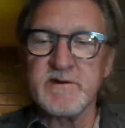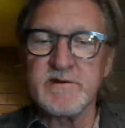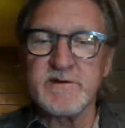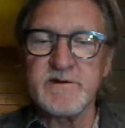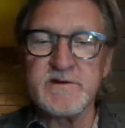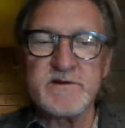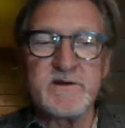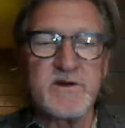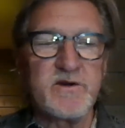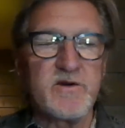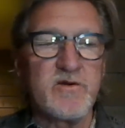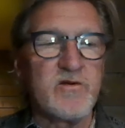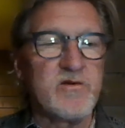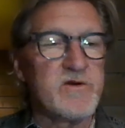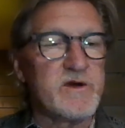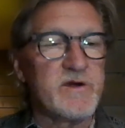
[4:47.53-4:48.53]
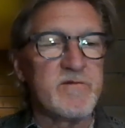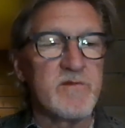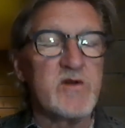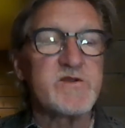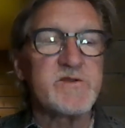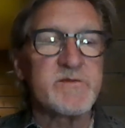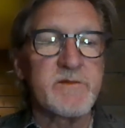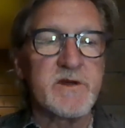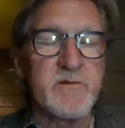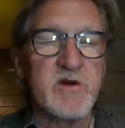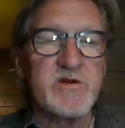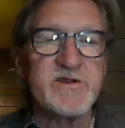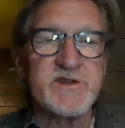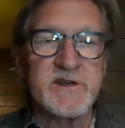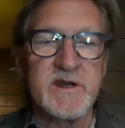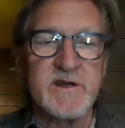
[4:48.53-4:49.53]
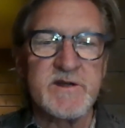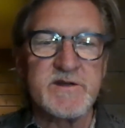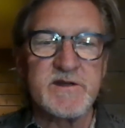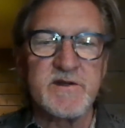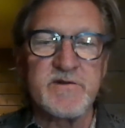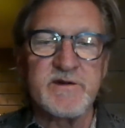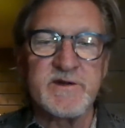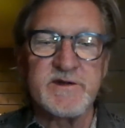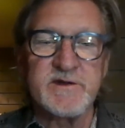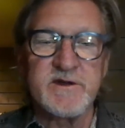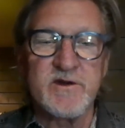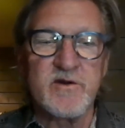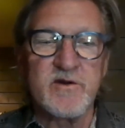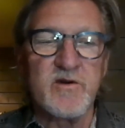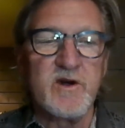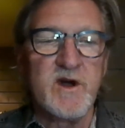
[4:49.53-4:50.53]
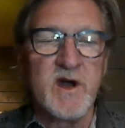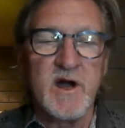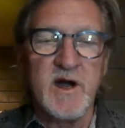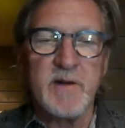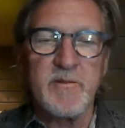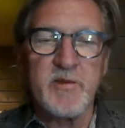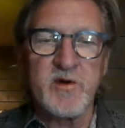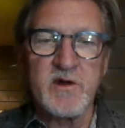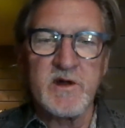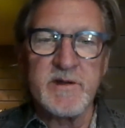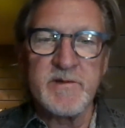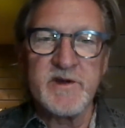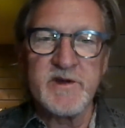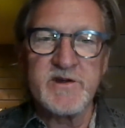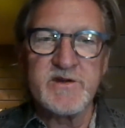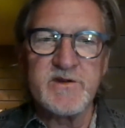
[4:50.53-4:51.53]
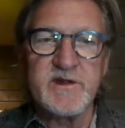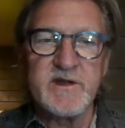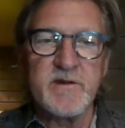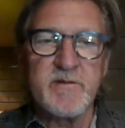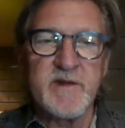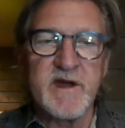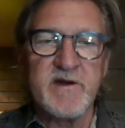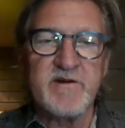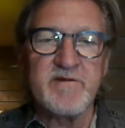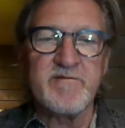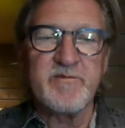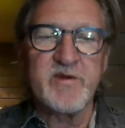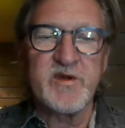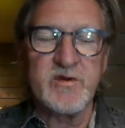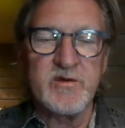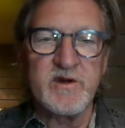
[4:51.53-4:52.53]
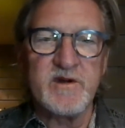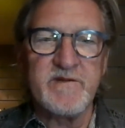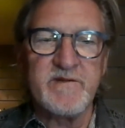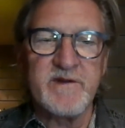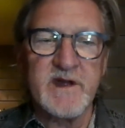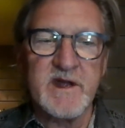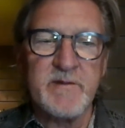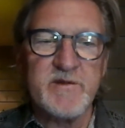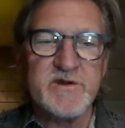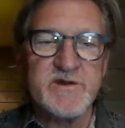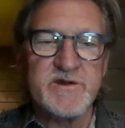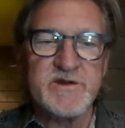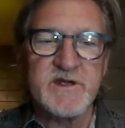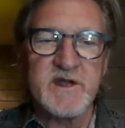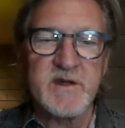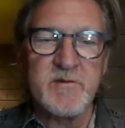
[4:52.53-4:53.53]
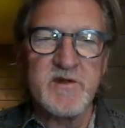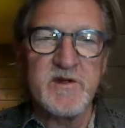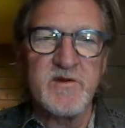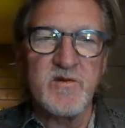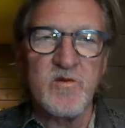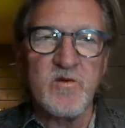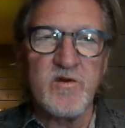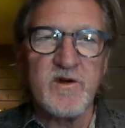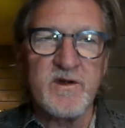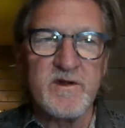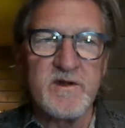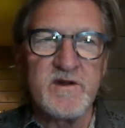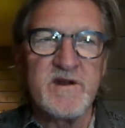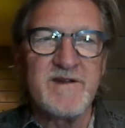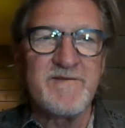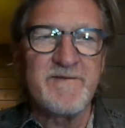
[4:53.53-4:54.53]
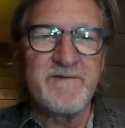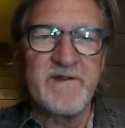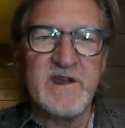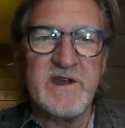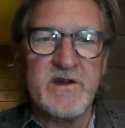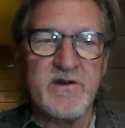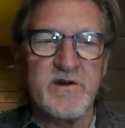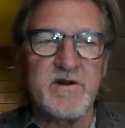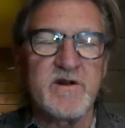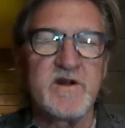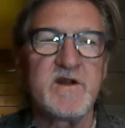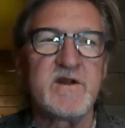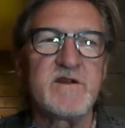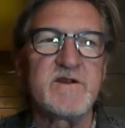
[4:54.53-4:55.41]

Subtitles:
There is in most states there is no upper limit to the amount of punitive damages that can be awarded, and fear